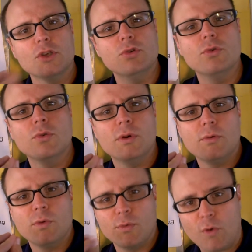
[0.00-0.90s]
you
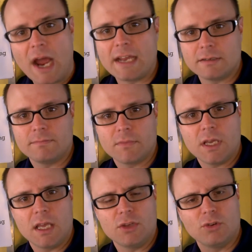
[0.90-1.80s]
would write.
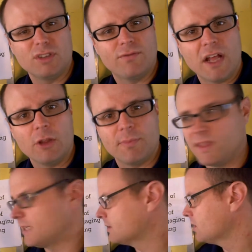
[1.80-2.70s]
Okay, you'll develop
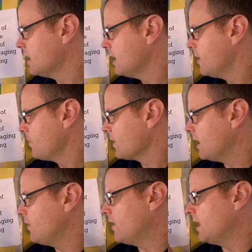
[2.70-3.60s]
this.
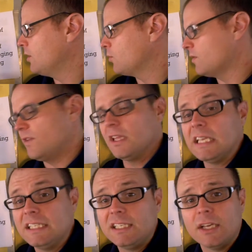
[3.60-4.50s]
And then revealing
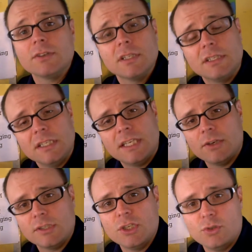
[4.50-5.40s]
details. The
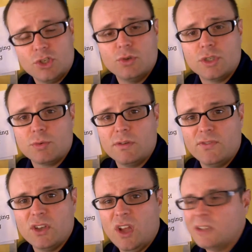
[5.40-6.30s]
details that you choose to
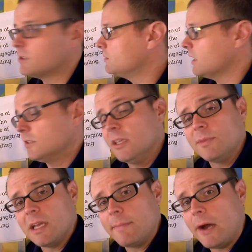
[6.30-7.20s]
reveal also tell
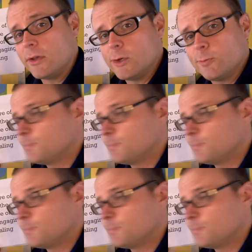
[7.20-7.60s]
something about you.